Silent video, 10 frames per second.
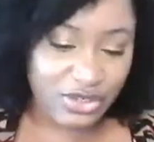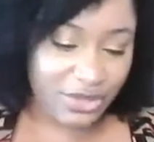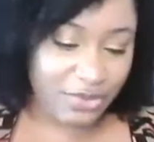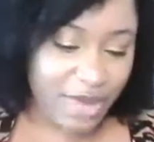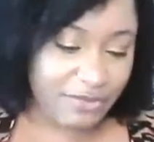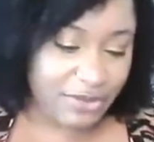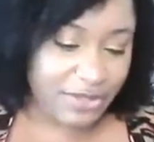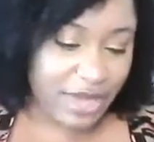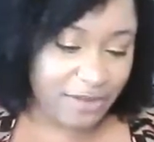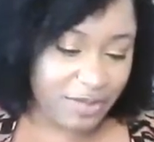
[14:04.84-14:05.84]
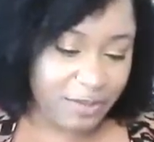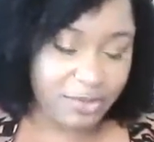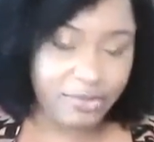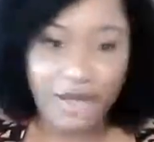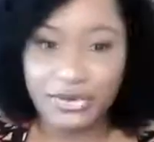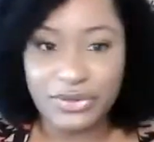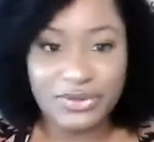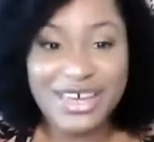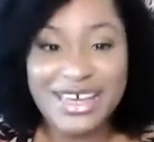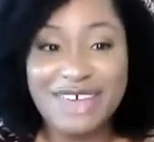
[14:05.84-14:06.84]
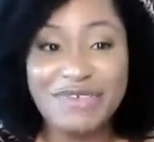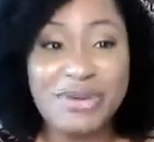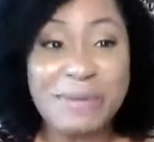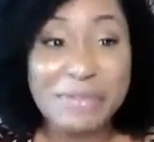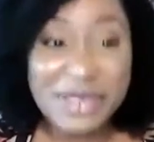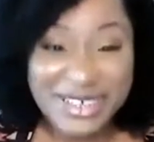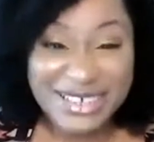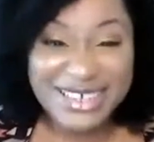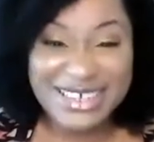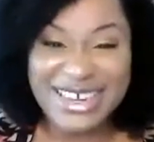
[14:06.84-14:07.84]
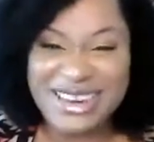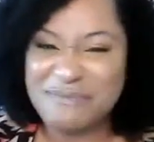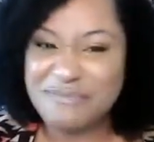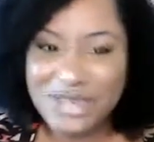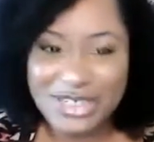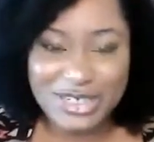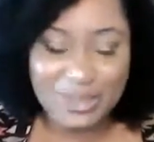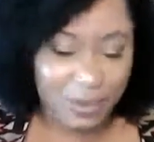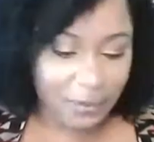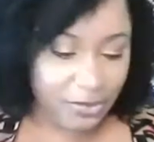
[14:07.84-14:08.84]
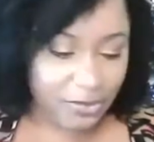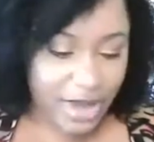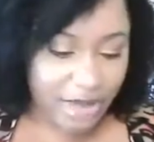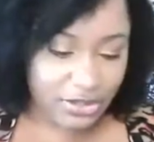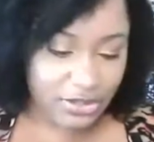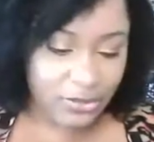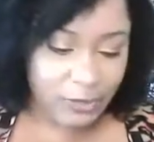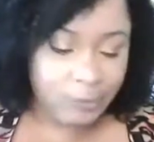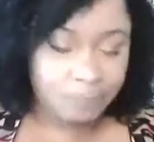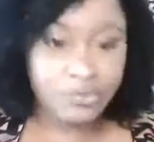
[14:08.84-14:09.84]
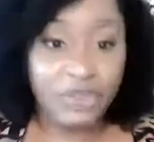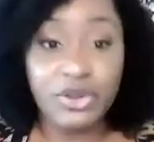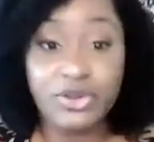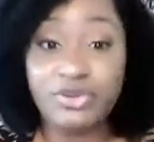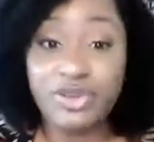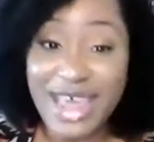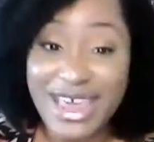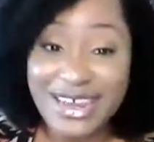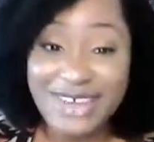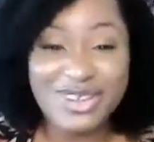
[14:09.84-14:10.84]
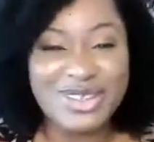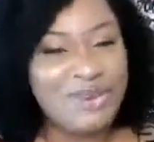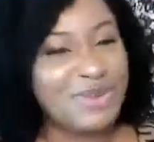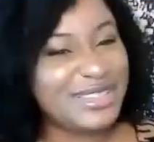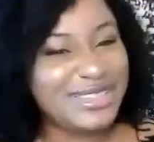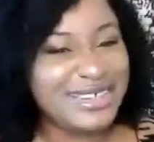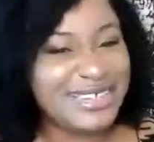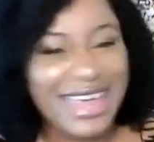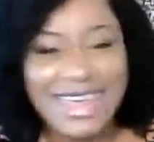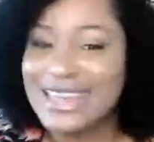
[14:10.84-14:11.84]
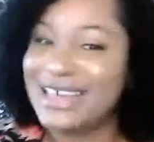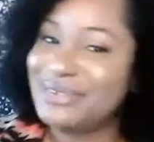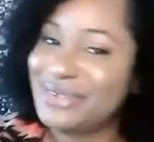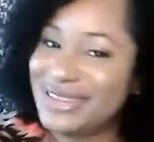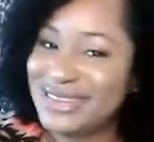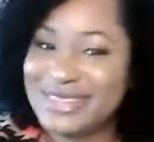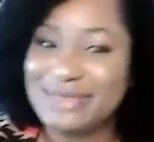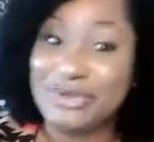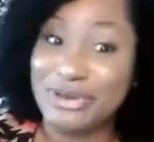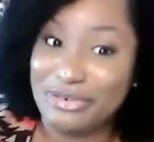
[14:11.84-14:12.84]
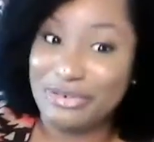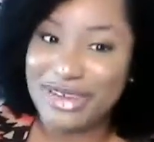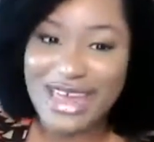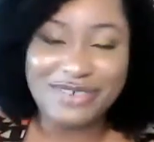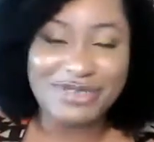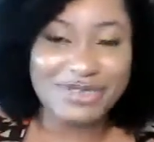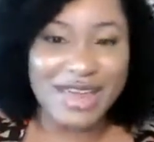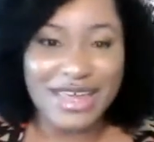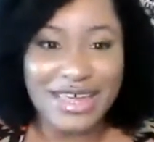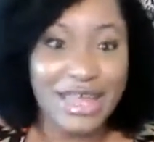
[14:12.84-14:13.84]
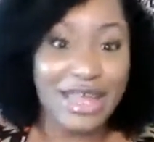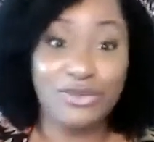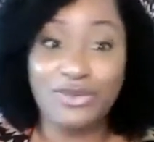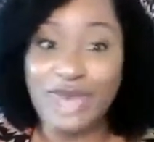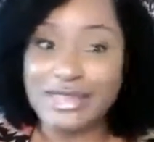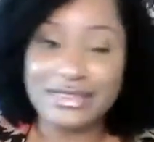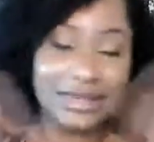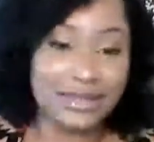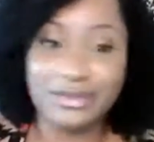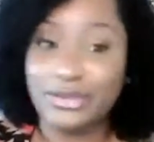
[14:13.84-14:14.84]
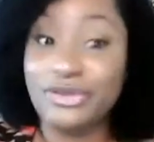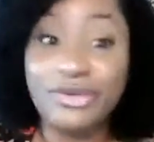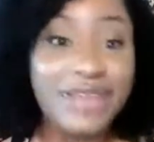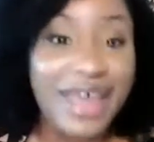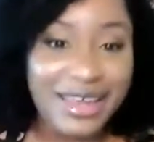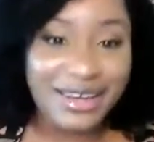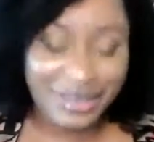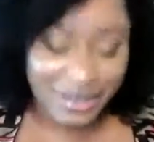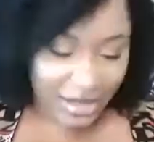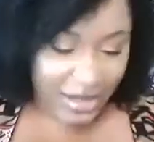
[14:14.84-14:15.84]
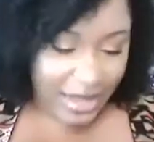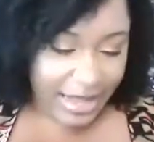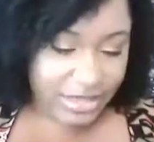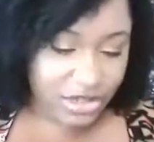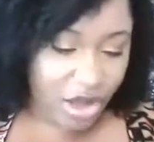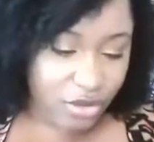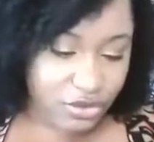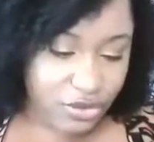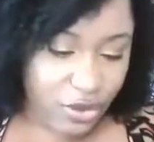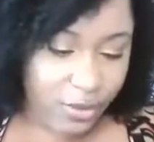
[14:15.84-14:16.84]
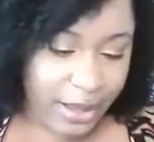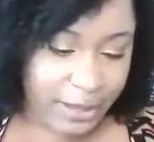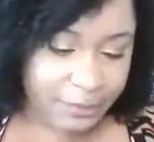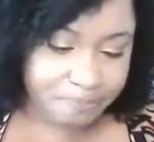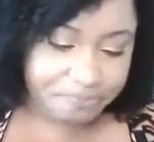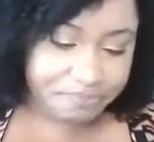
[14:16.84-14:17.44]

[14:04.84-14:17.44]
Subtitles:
that you have those kind of people around you. If you're ambitious, get ambitious people around you. If you're creative, it's always good to hang out with some more creatives, right? And you guys can create. And also,